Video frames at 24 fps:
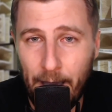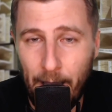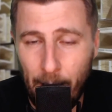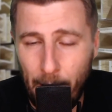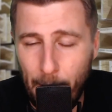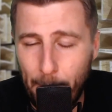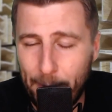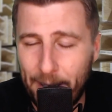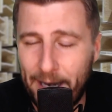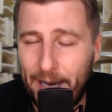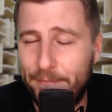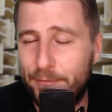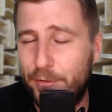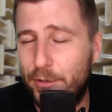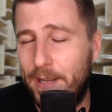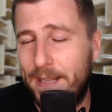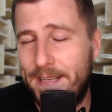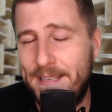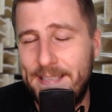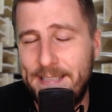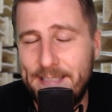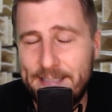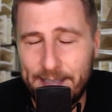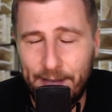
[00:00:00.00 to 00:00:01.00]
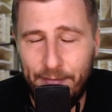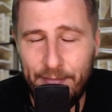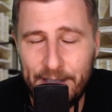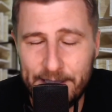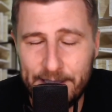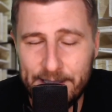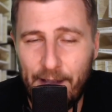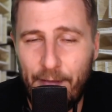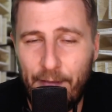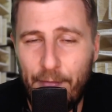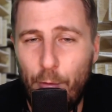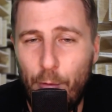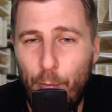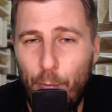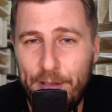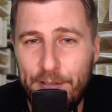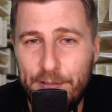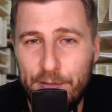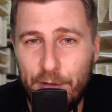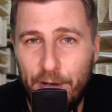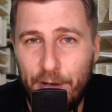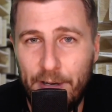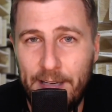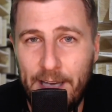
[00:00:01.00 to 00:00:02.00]
But after 1977, we
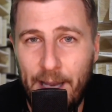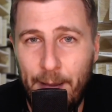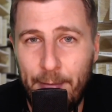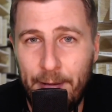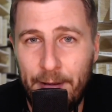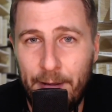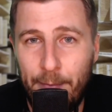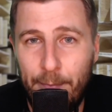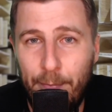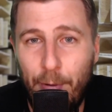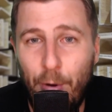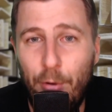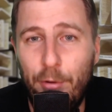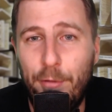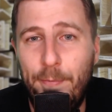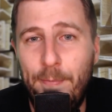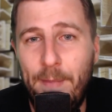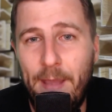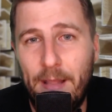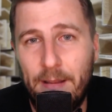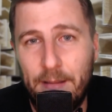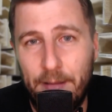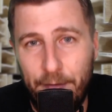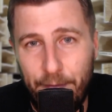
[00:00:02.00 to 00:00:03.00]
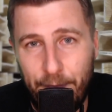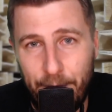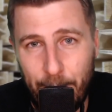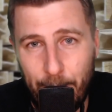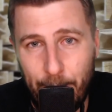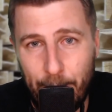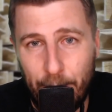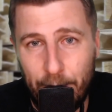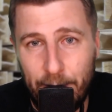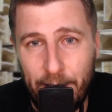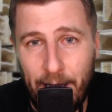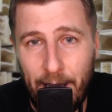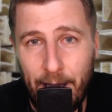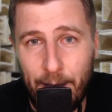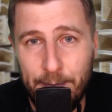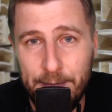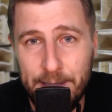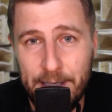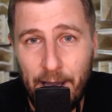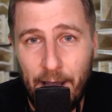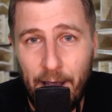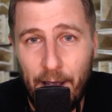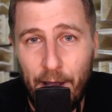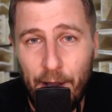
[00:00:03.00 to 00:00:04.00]
started naming them both male and female
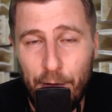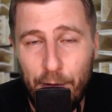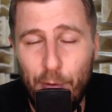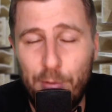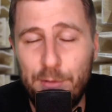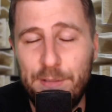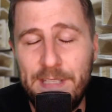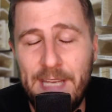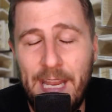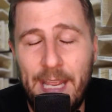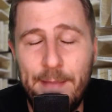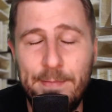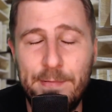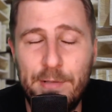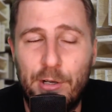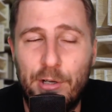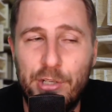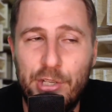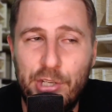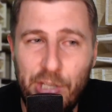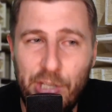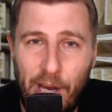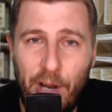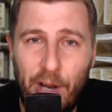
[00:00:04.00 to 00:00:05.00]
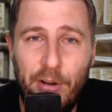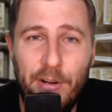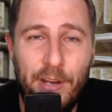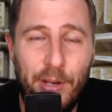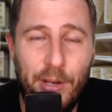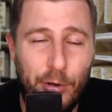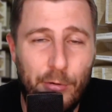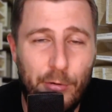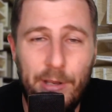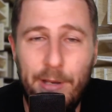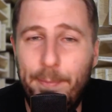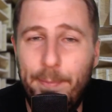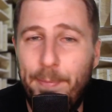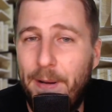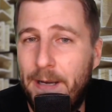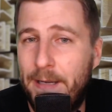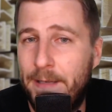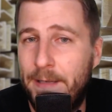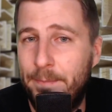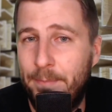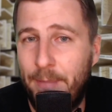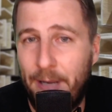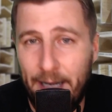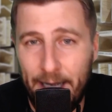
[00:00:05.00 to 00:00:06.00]
names. Those names are shared and agreed
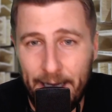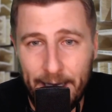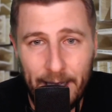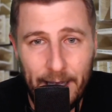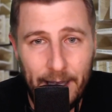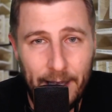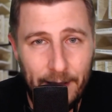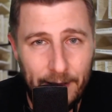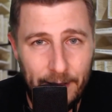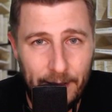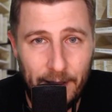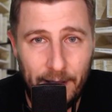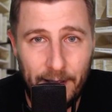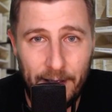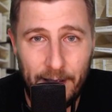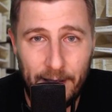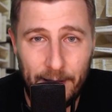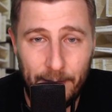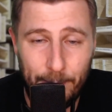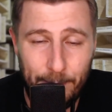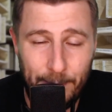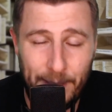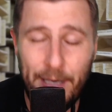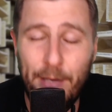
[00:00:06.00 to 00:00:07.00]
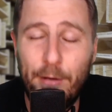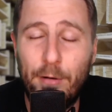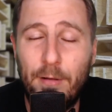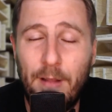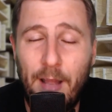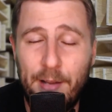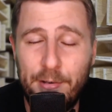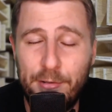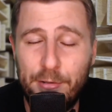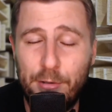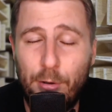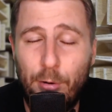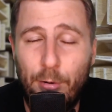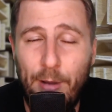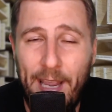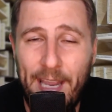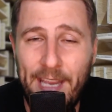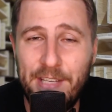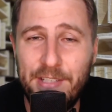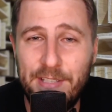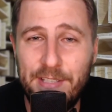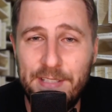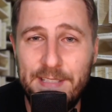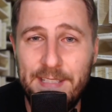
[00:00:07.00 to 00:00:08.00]
upon by the meteorological
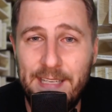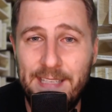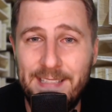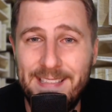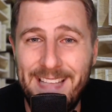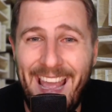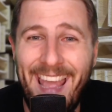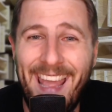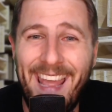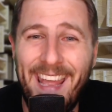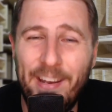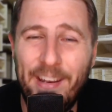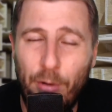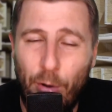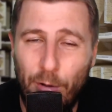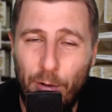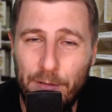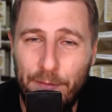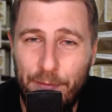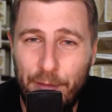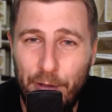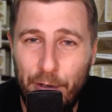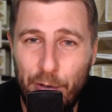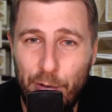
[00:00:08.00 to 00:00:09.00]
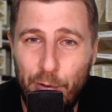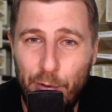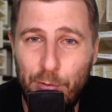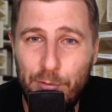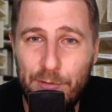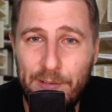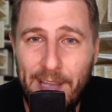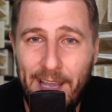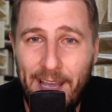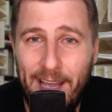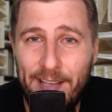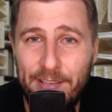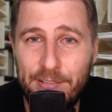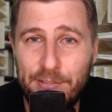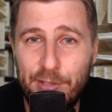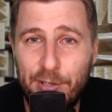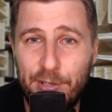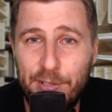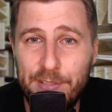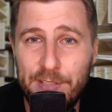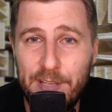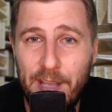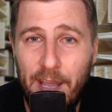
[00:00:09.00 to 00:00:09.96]
agencies and all of the newscasters.